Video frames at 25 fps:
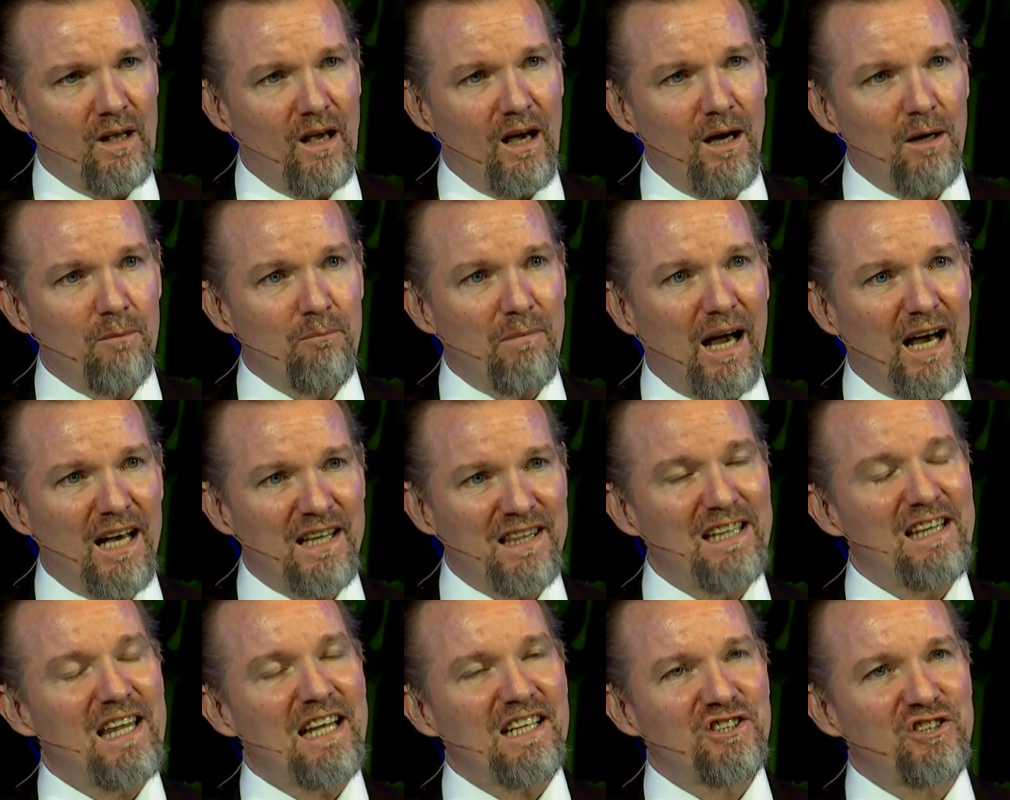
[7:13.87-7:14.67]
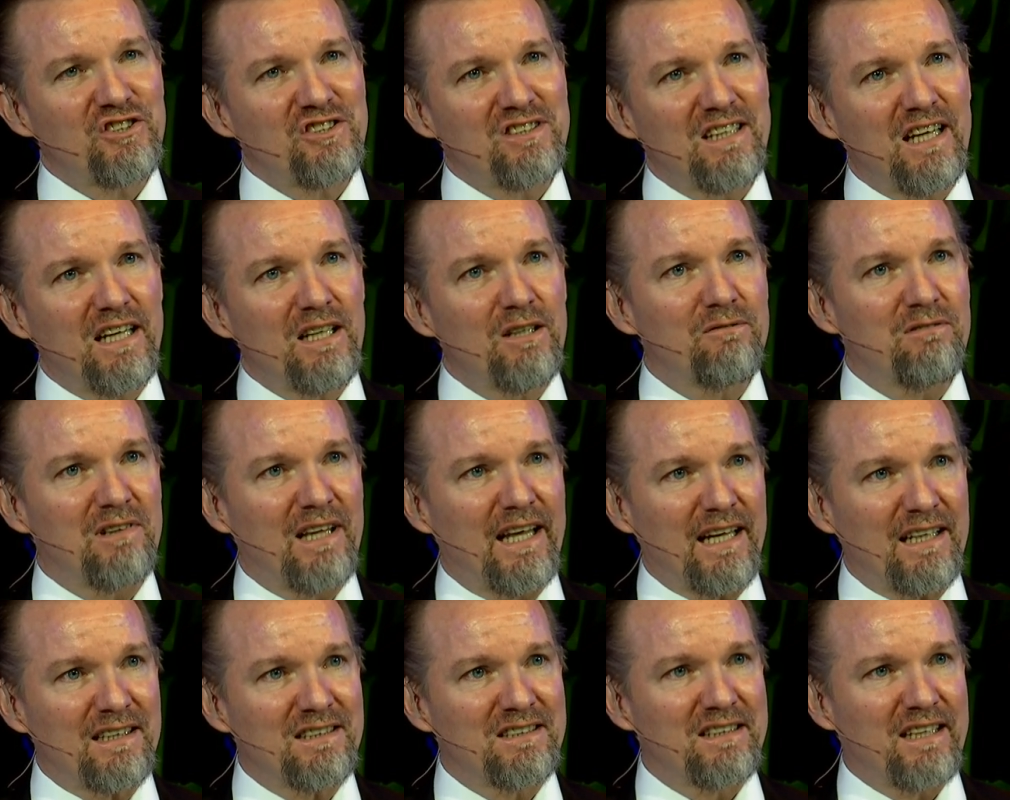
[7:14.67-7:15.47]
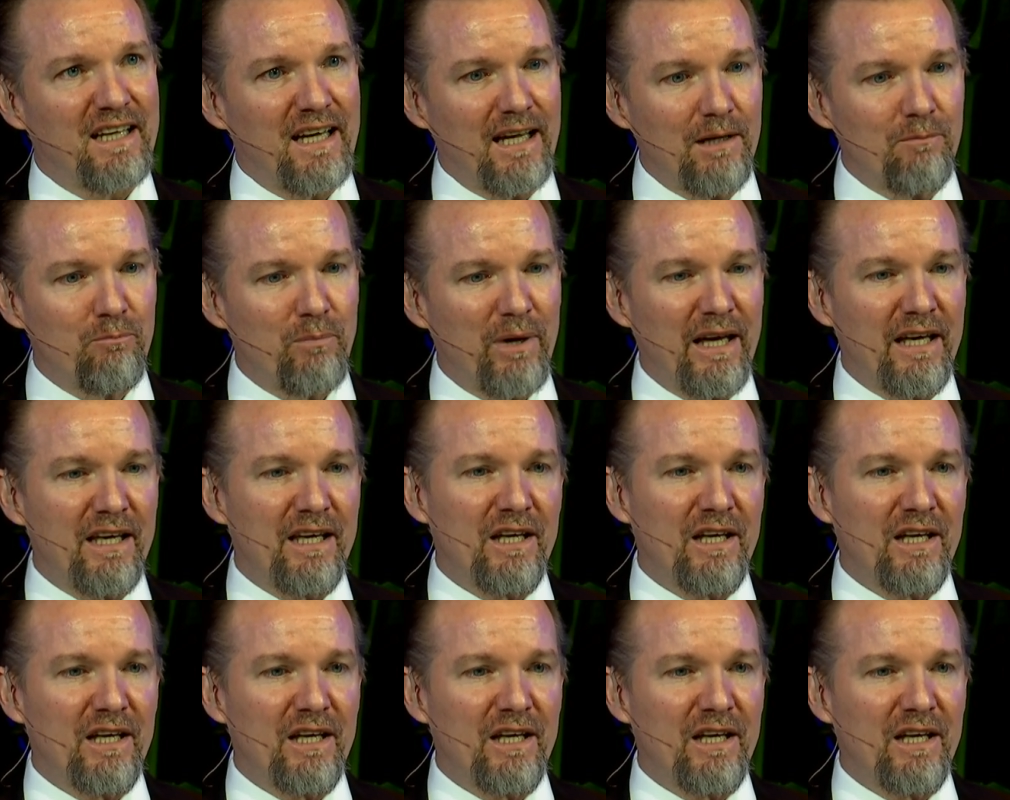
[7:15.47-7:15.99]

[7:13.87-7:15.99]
um, on the legislative landscape,